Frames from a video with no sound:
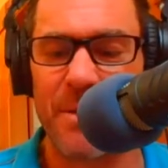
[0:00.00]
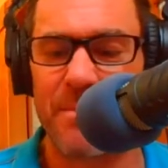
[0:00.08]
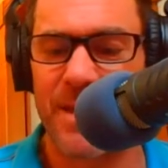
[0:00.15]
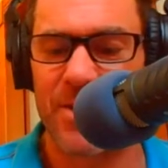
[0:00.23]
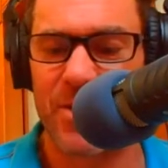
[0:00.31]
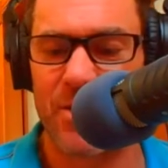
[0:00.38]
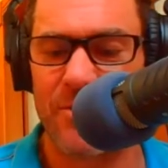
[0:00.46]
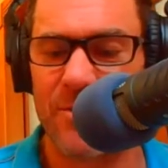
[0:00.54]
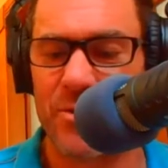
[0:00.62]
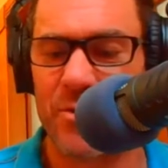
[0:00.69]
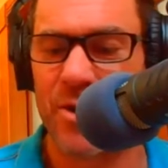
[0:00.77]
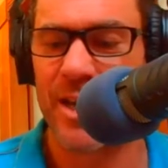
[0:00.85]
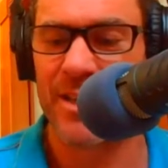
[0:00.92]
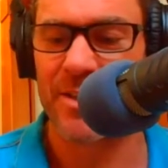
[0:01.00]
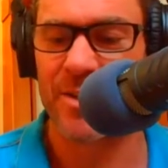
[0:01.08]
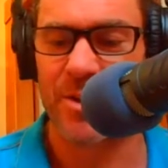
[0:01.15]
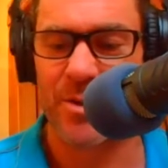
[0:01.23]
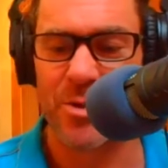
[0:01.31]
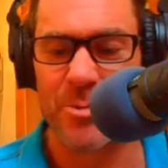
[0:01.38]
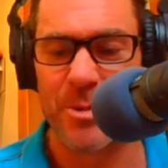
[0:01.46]
passion for
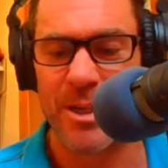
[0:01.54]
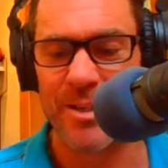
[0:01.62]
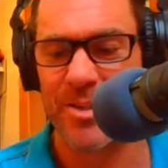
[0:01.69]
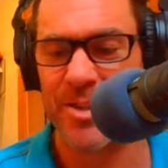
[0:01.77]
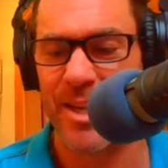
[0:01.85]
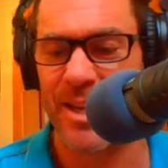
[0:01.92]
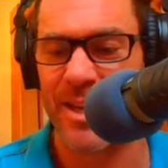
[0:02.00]
triathlon, as well as